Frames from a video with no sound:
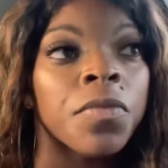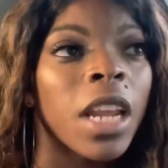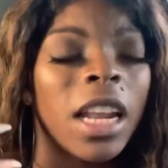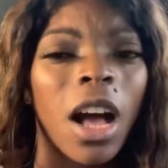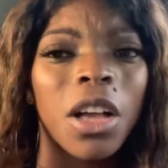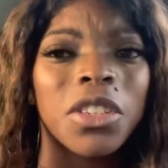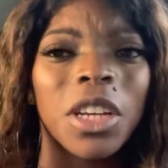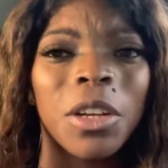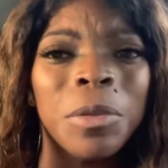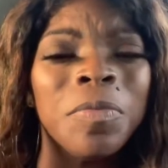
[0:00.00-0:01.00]
And
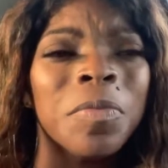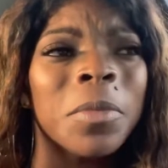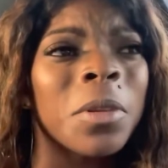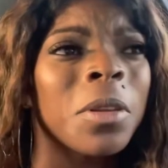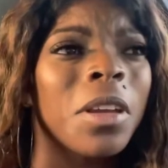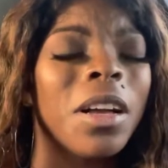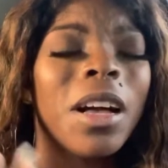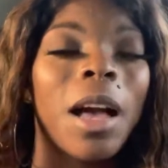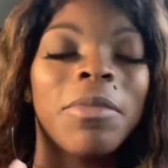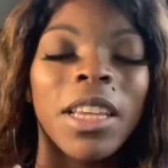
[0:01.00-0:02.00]
also,
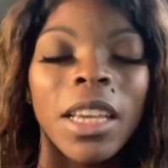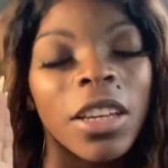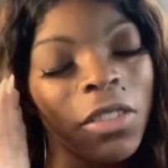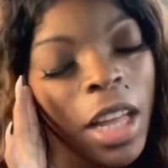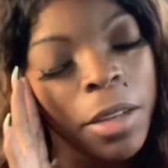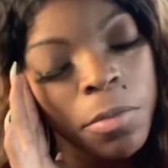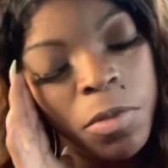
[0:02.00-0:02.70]
I'm thinking of like